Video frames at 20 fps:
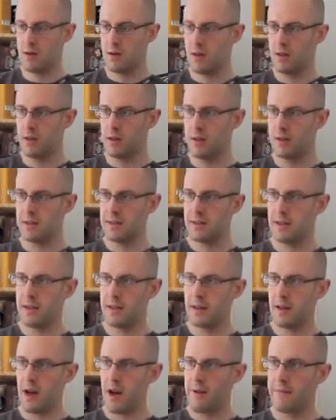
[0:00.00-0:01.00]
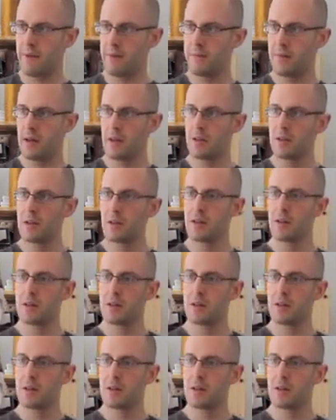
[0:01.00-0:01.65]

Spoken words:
You can see the almond milk.